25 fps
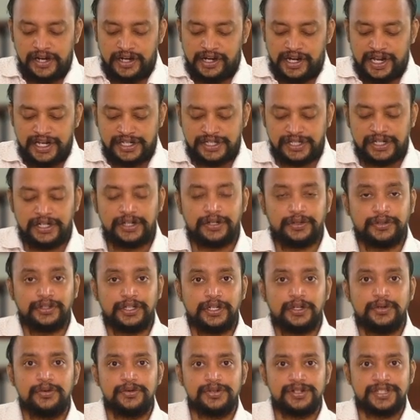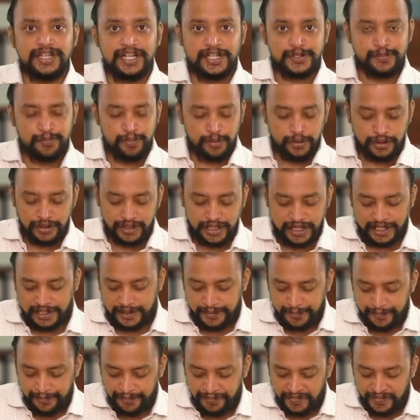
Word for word: relation to the goods exported,